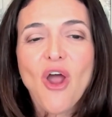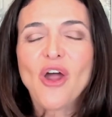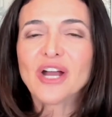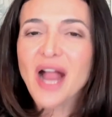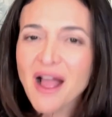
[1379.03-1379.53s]

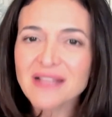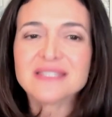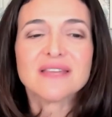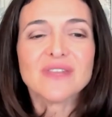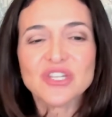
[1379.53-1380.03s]
are
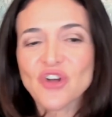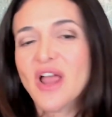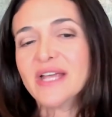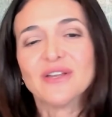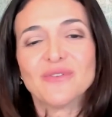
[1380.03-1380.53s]
constantly
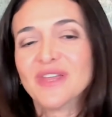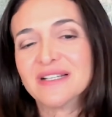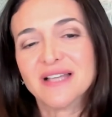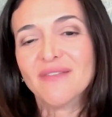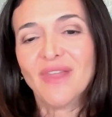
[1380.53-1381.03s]
trying new
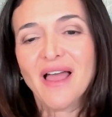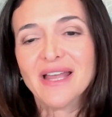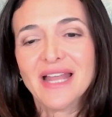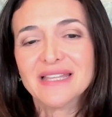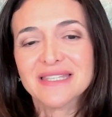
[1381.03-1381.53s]
things
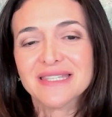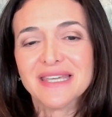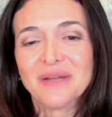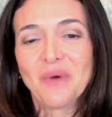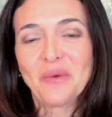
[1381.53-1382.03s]
online and
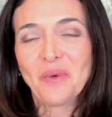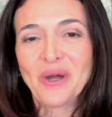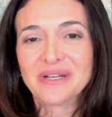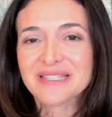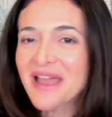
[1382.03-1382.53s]
seeing what
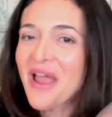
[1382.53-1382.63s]
works.